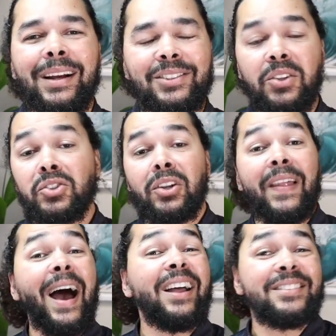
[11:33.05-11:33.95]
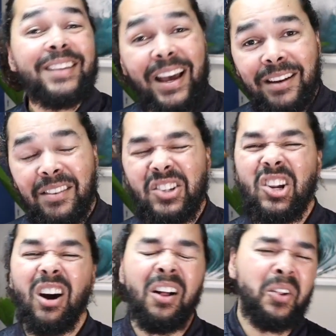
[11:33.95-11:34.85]
So there's that side of it. There's
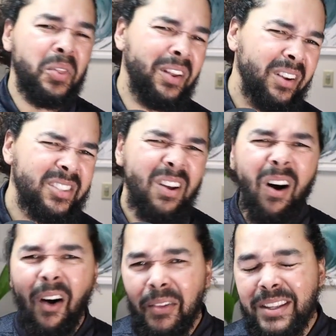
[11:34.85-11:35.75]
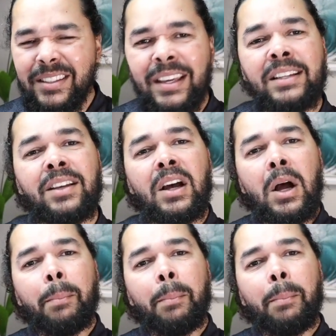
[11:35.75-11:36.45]
color theory. There's all these things.